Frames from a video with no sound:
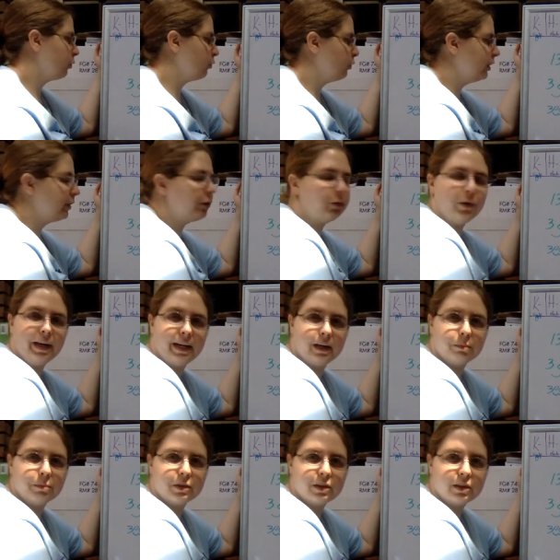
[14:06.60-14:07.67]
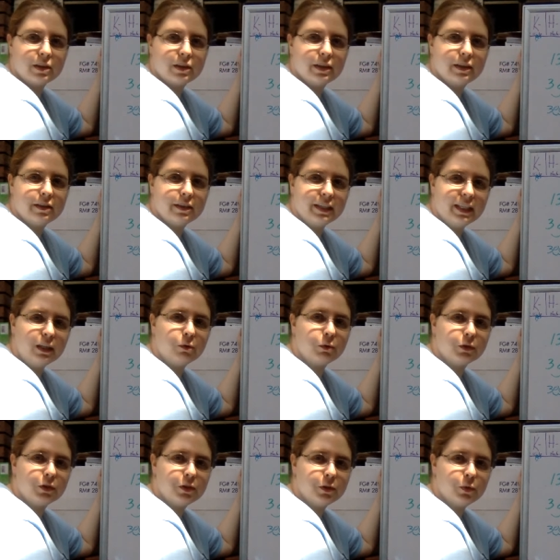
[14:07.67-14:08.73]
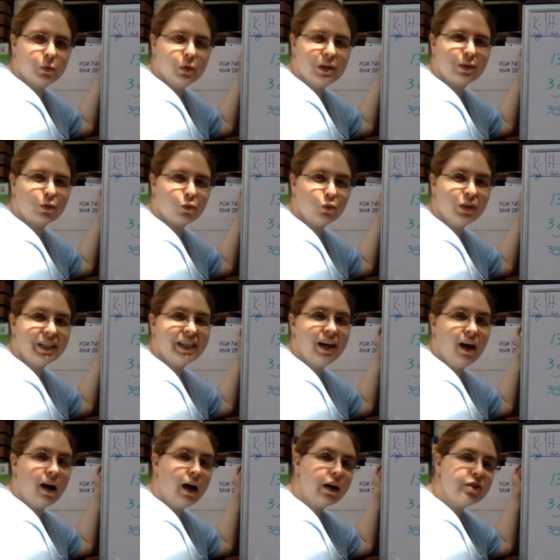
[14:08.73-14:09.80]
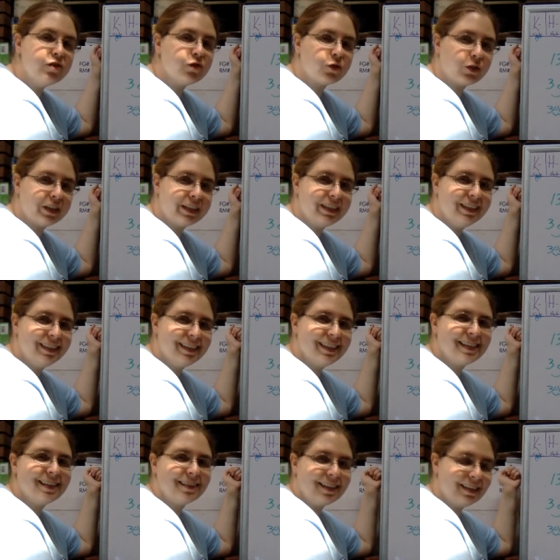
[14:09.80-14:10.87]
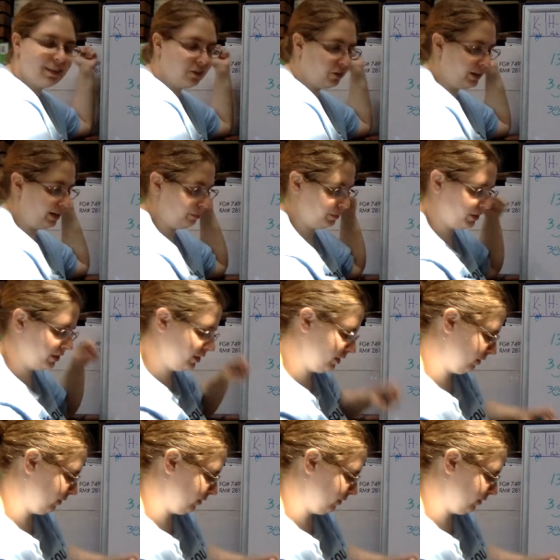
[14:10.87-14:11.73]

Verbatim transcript: Three grams is equal to 300 centigrams.